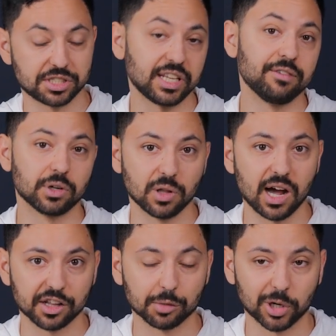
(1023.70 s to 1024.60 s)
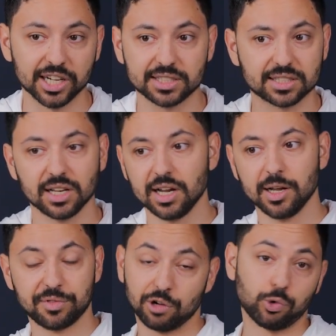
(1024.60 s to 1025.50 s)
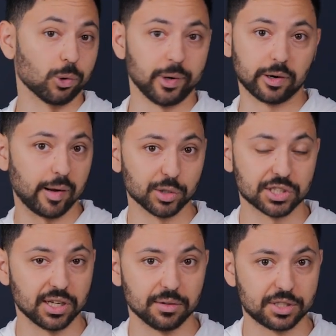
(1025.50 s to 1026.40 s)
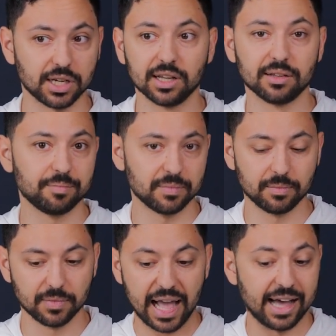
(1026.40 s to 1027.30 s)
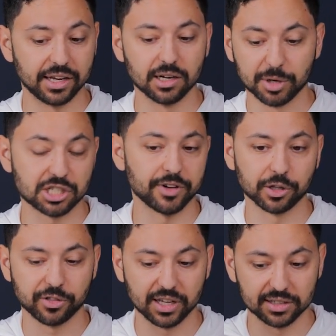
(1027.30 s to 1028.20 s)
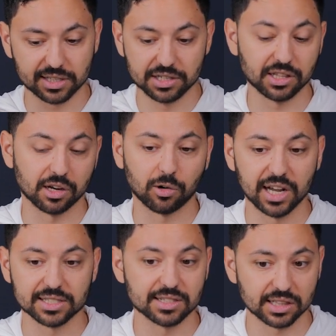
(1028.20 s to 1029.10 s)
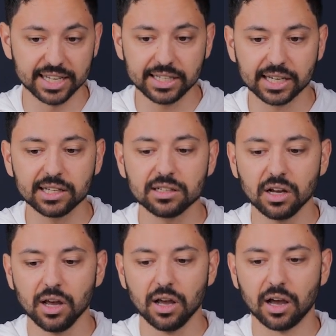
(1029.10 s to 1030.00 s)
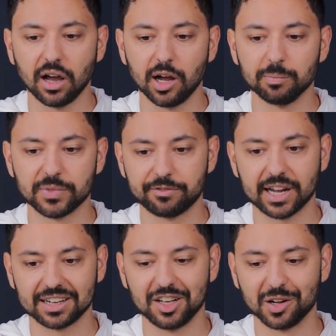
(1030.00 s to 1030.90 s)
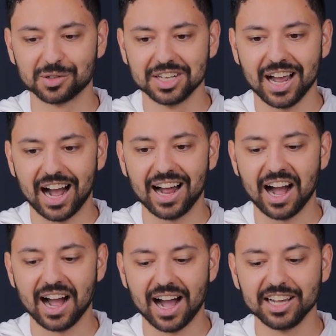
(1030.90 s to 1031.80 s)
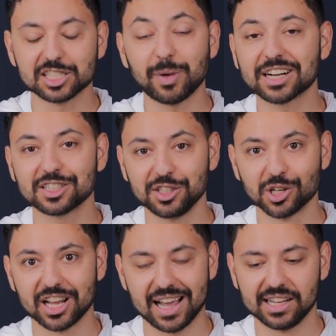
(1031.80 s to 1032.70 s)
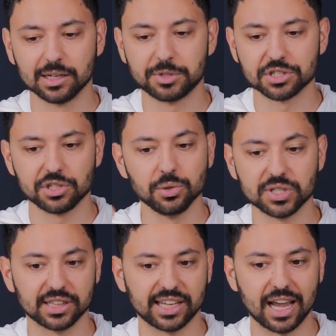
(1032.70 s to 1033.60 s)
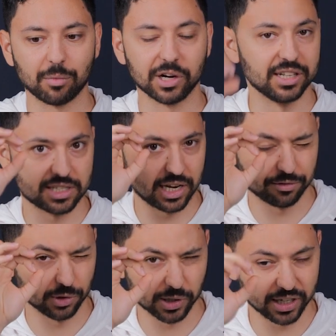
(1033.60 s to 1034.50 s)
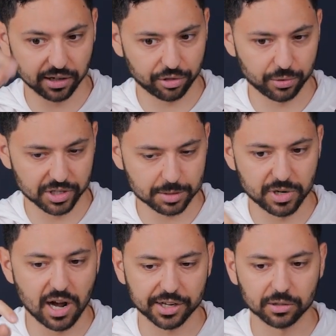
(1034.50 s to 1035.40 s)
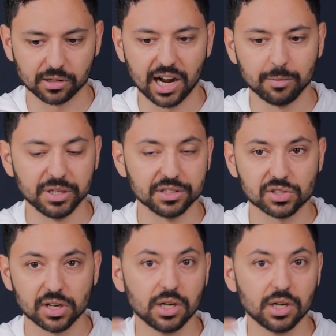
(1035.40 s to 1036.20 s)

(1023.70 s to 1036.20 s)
saved a lot on the price. Therefore, we were able to add in a bunch of other things into the Horizons Lite kit. The fact, I expect that you're going to end up just using the camera instead of looking through this monocular eyepiece